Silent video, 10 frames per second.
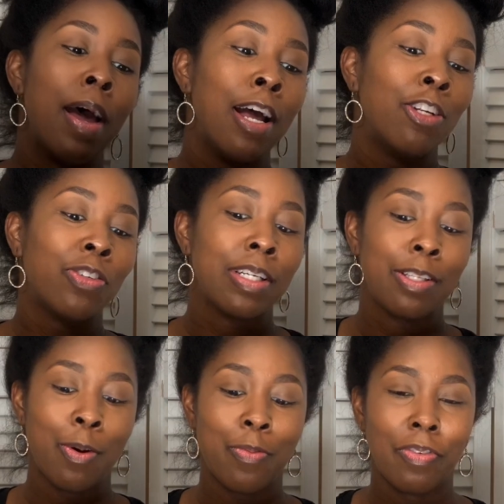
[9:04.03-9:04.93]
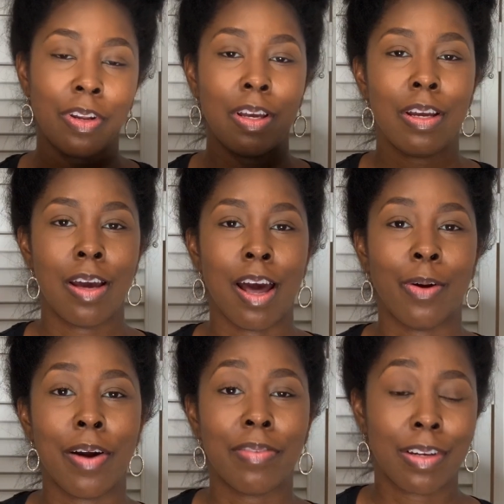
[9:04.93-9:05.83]
address, hopefully I
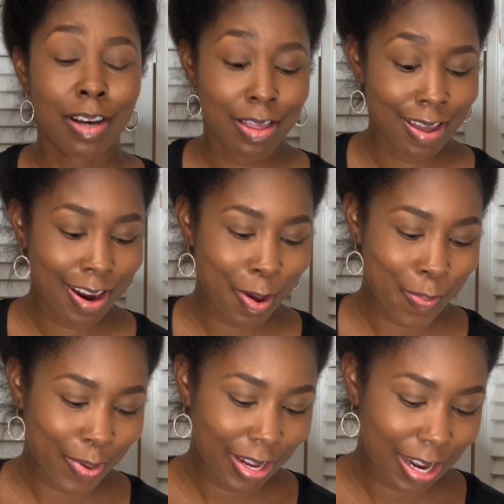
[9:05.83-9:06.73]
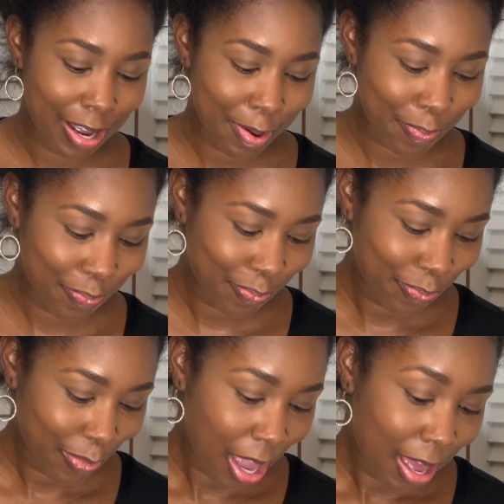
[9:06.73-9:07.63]
don't have to cut that out, but
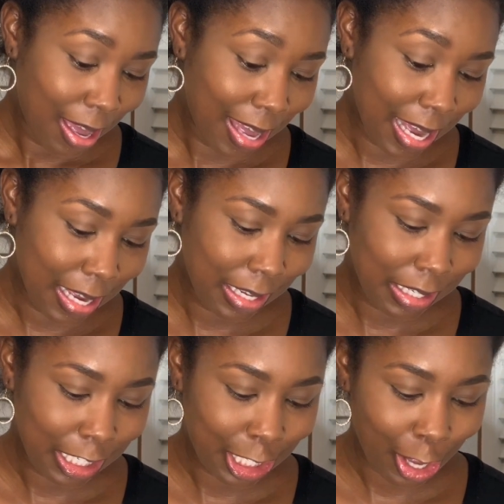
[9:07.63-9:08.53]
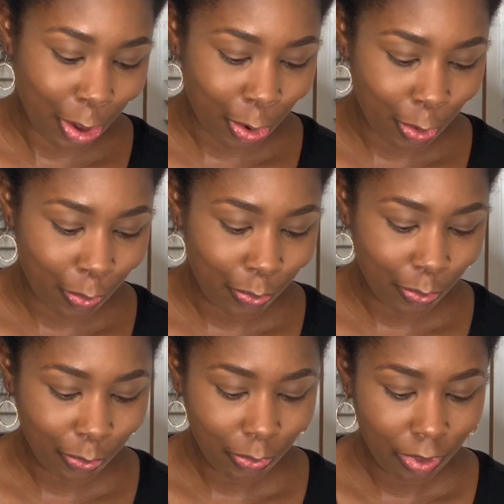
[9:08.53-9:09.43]
yeah, so
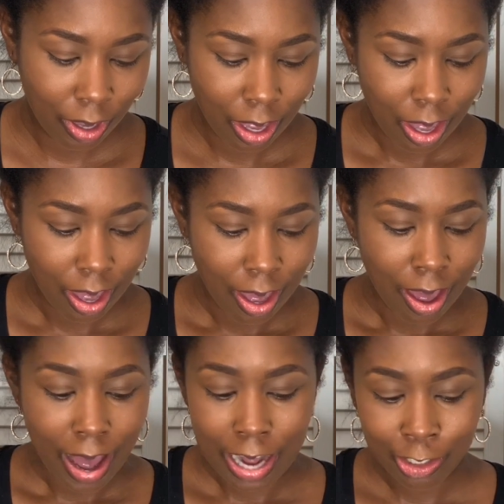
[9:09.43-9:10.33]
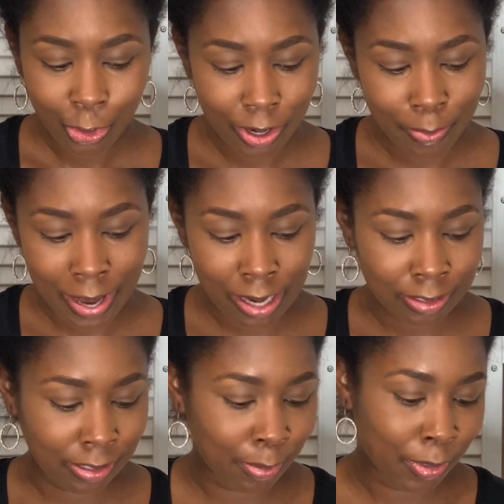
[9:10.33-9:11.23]
I tore the
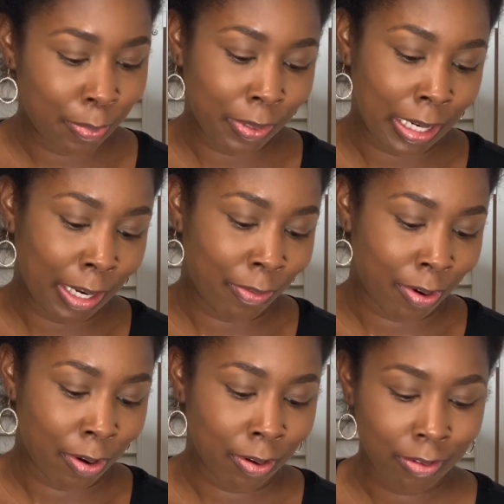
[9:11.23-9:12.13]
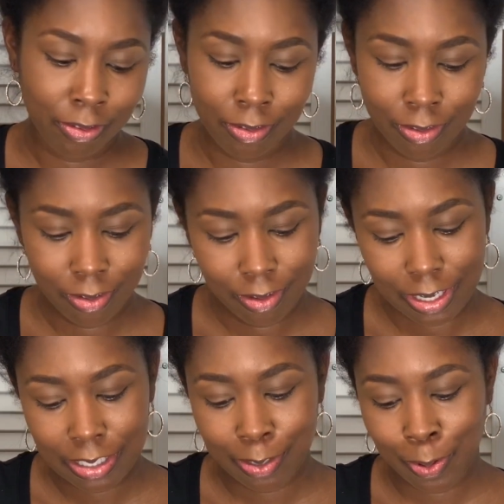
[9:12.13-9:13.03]
box up completely wrong.
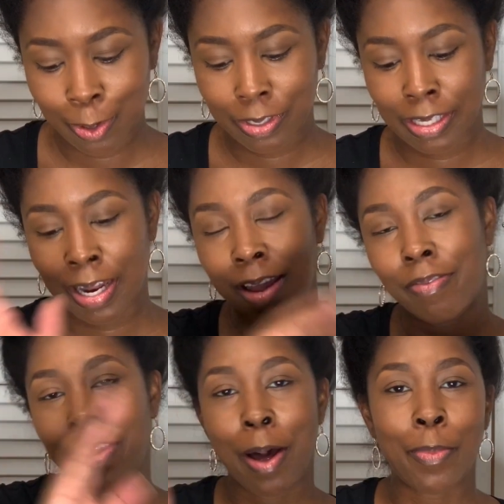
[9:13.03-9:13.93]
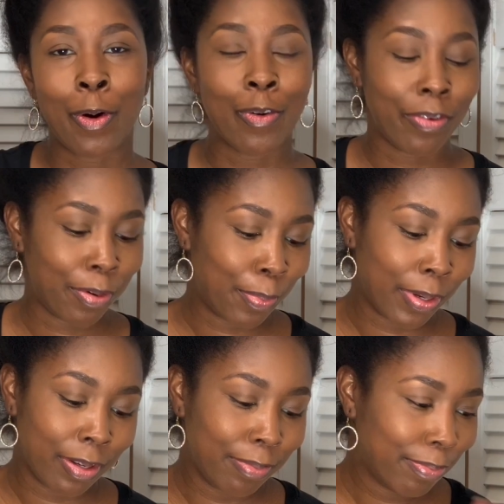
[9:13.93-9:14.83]
It's supposed to like flap over,
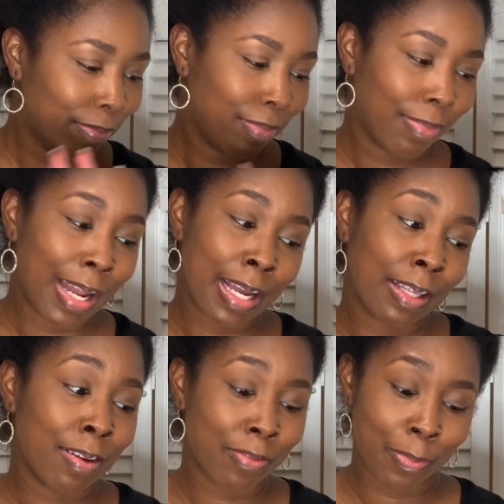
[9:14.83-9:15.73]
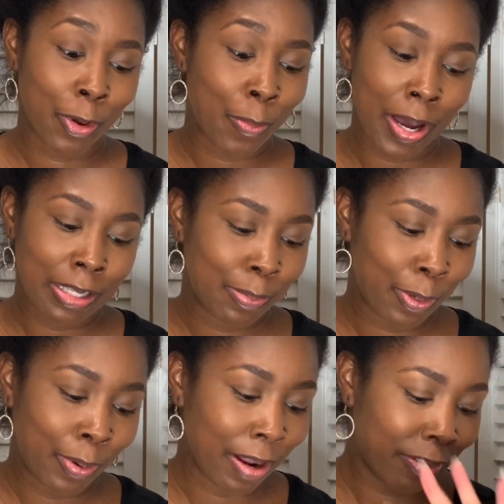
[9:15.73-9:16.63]
but like the Enfamil box,
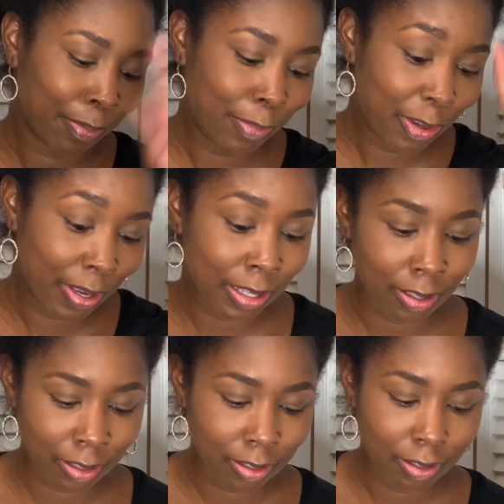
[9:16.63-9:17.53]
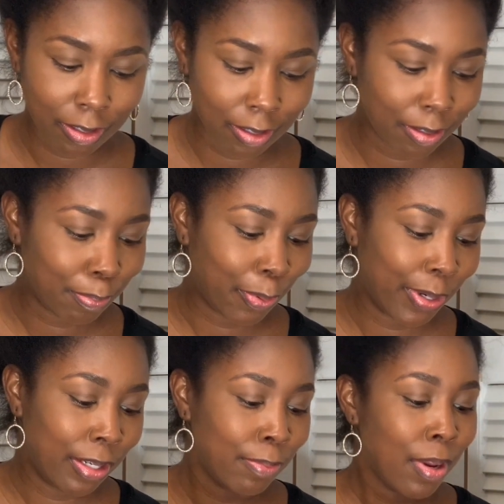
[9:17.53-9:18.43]
but whatever, you get the
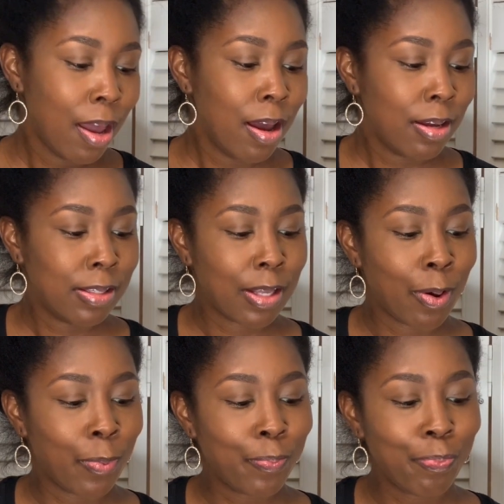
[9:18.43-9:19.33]
point. So